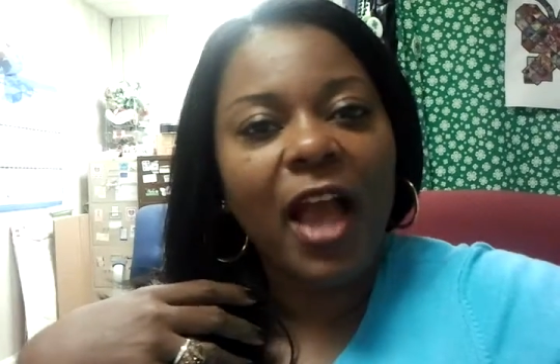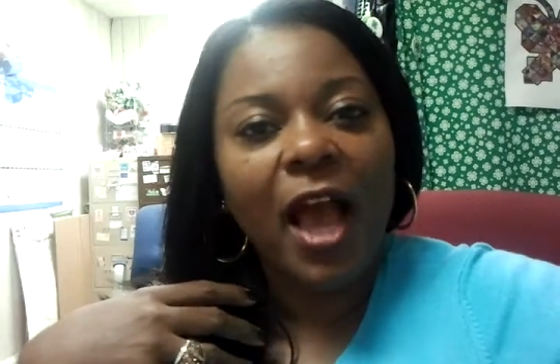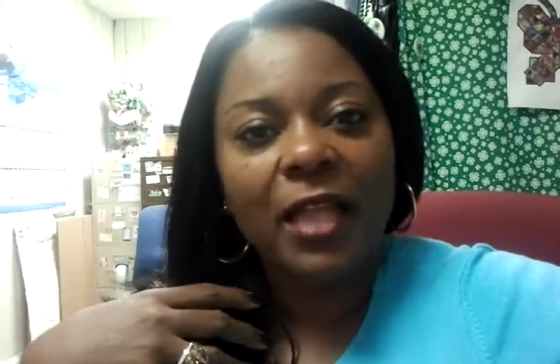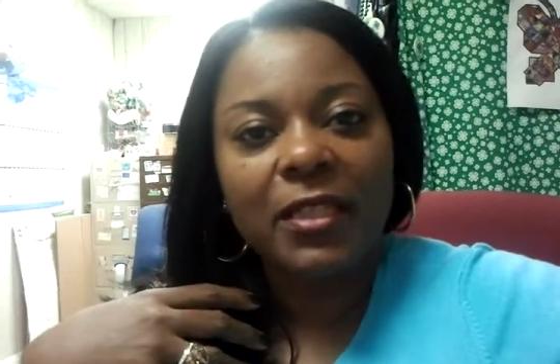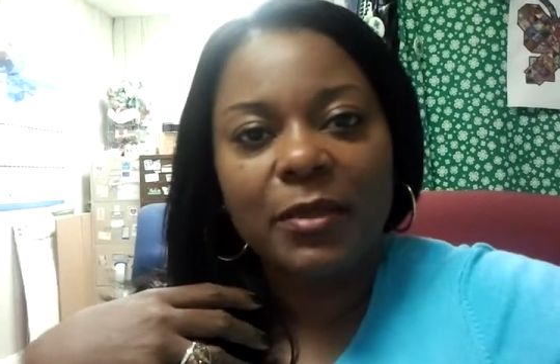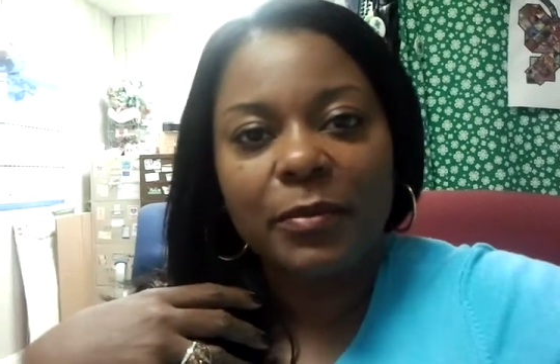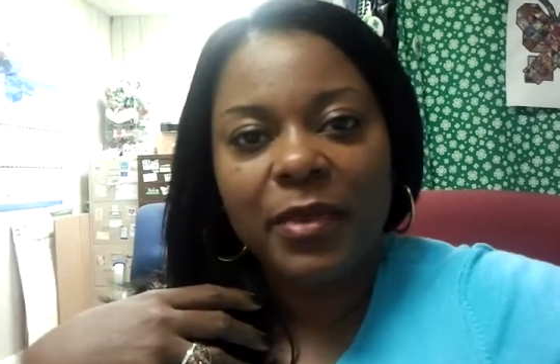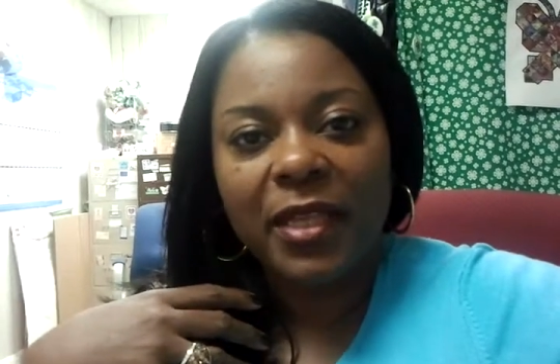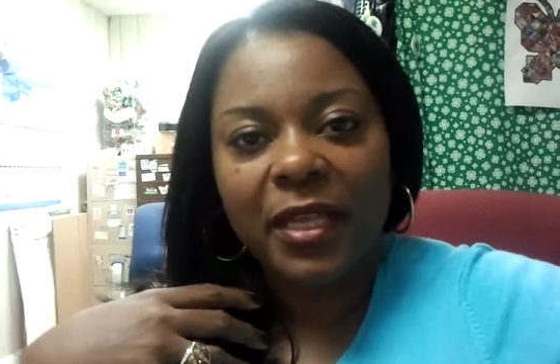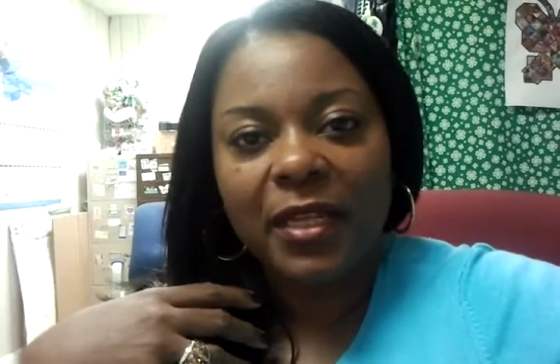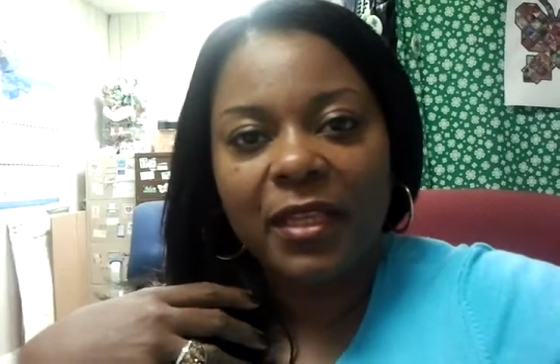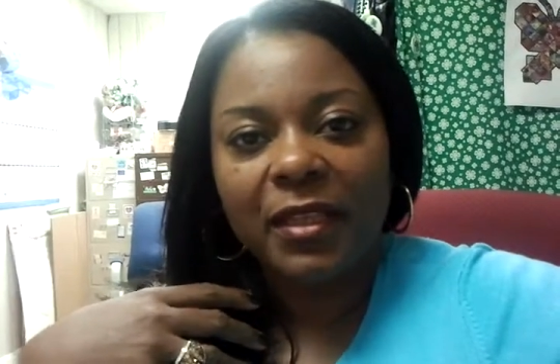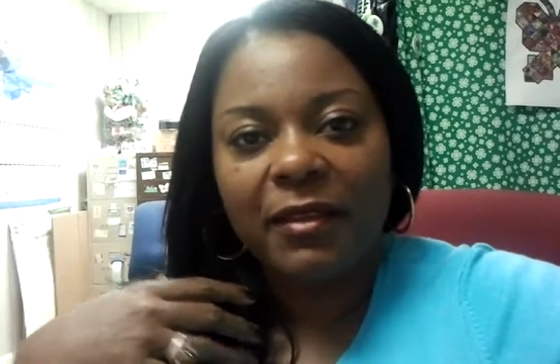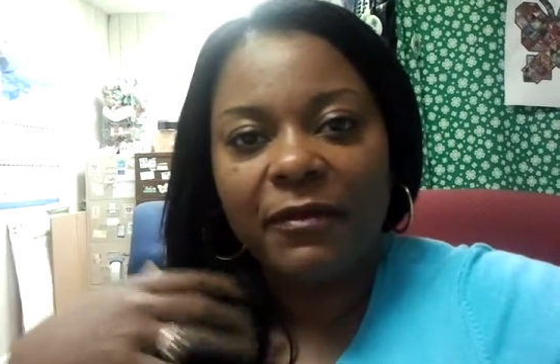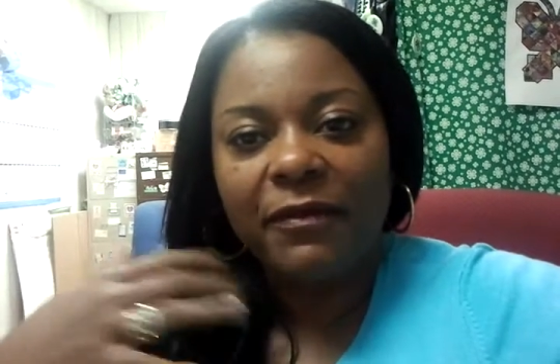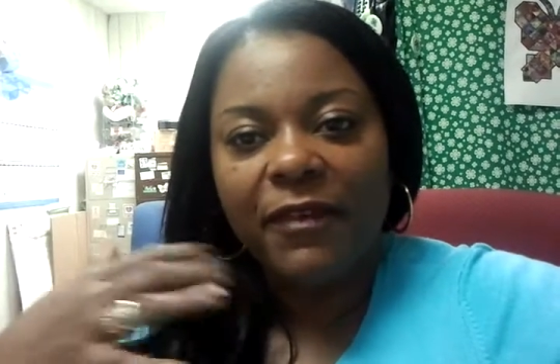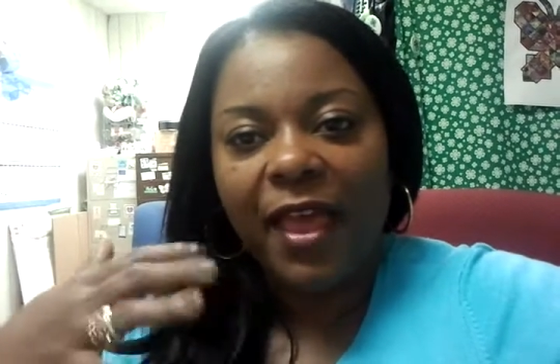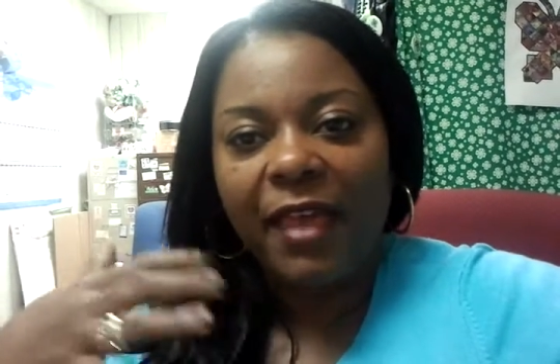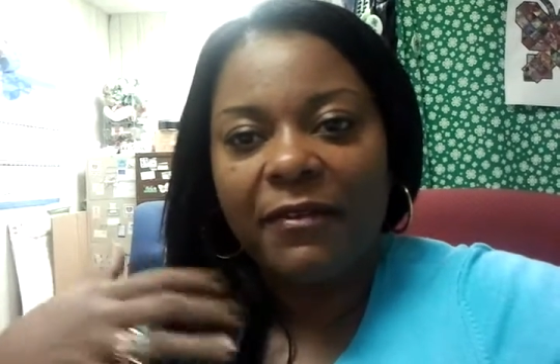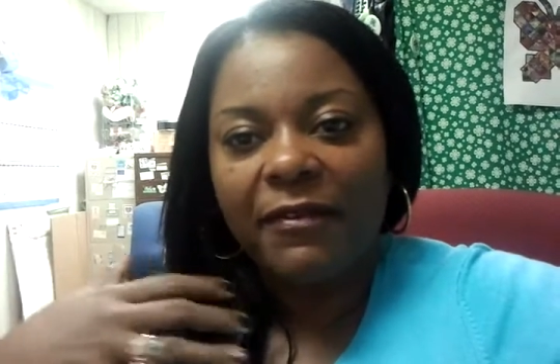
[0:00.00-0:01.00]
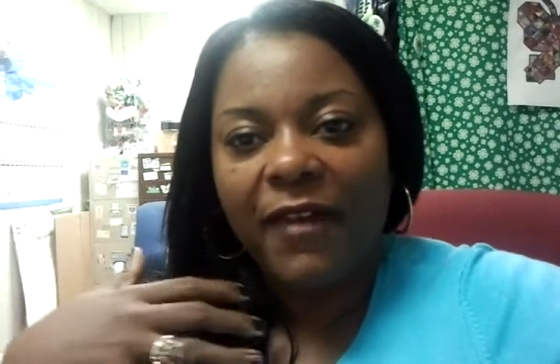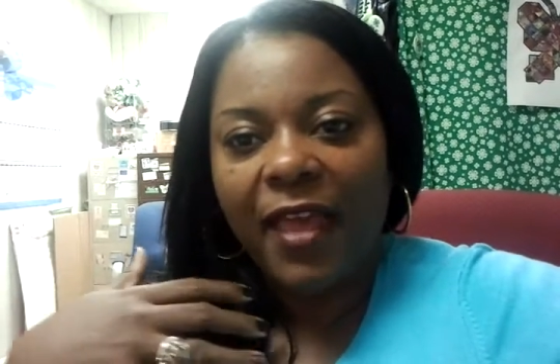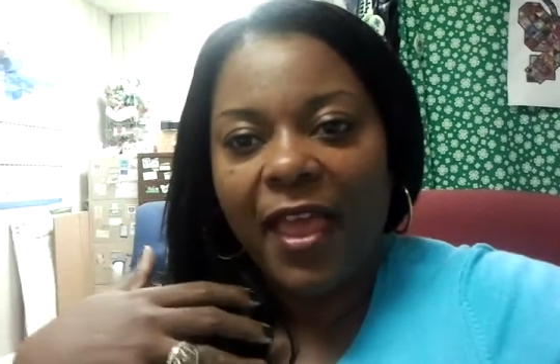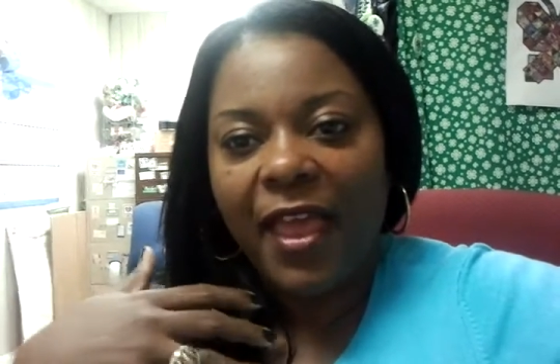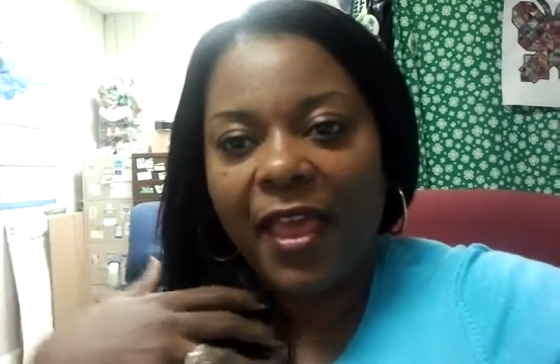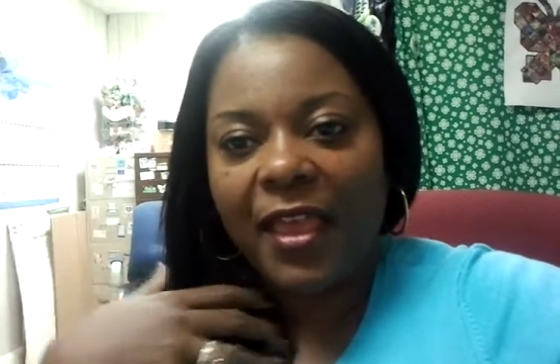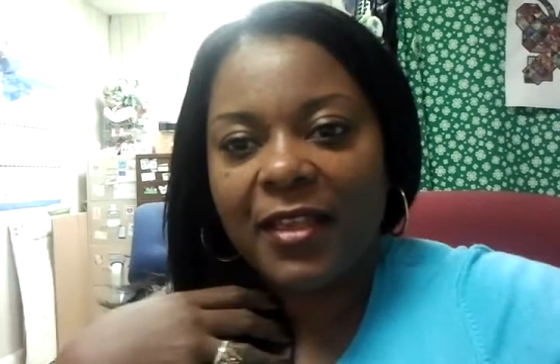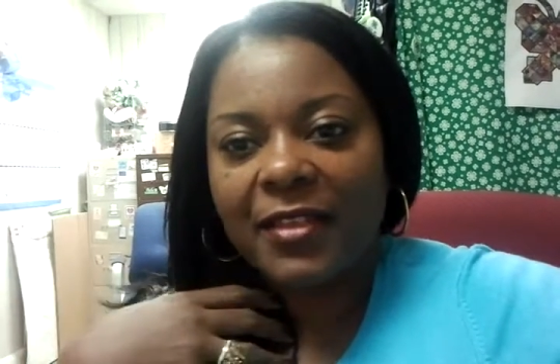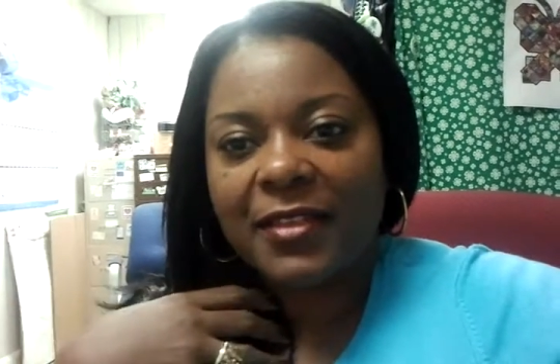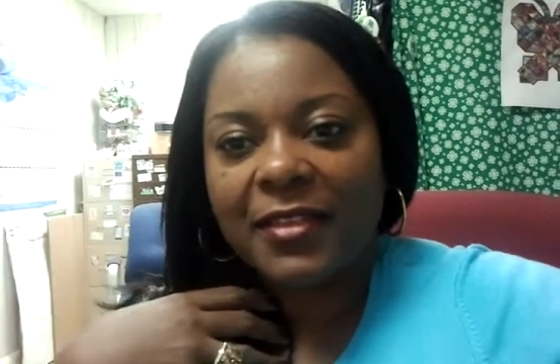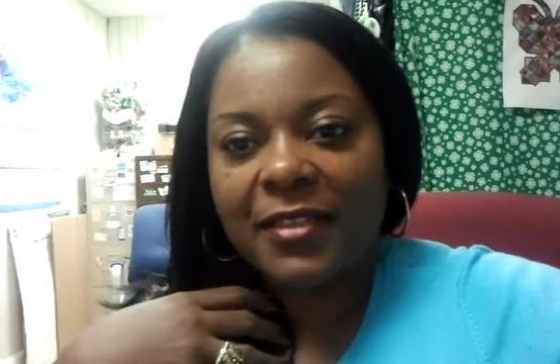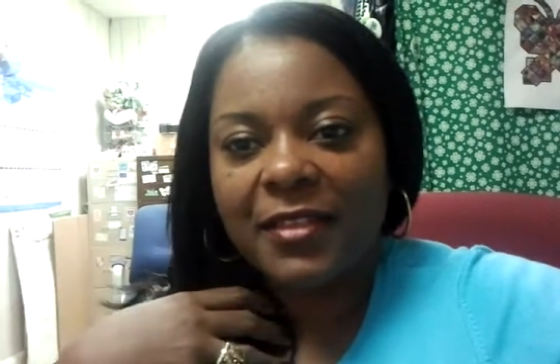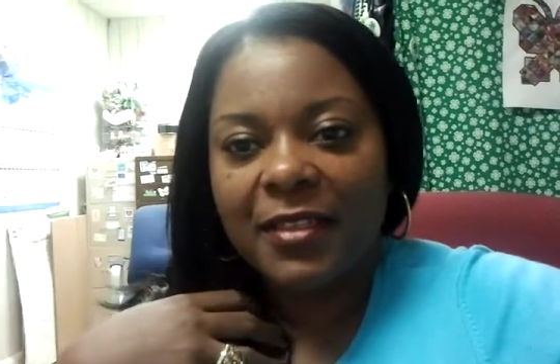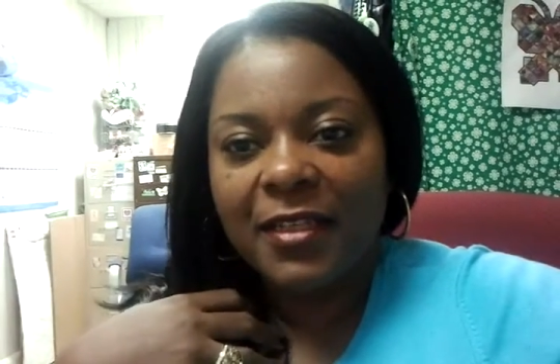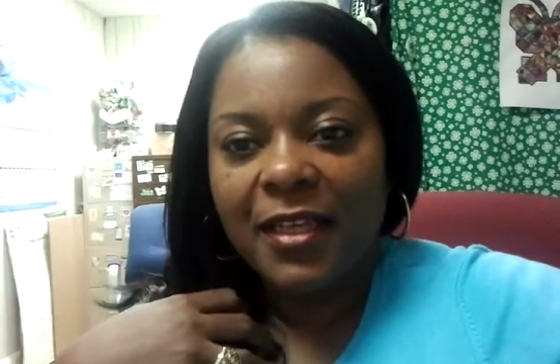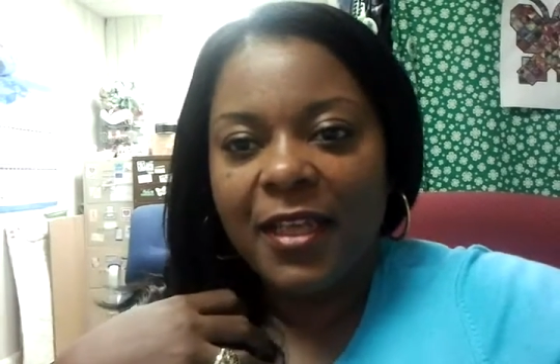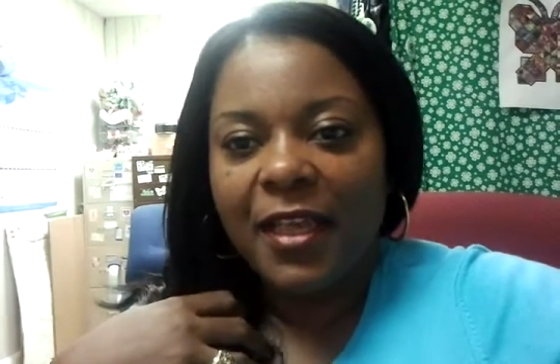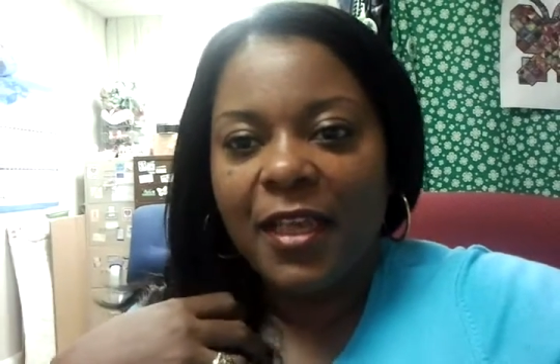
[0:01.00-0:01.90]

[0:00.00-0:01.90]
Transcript: contemplated the fat fast.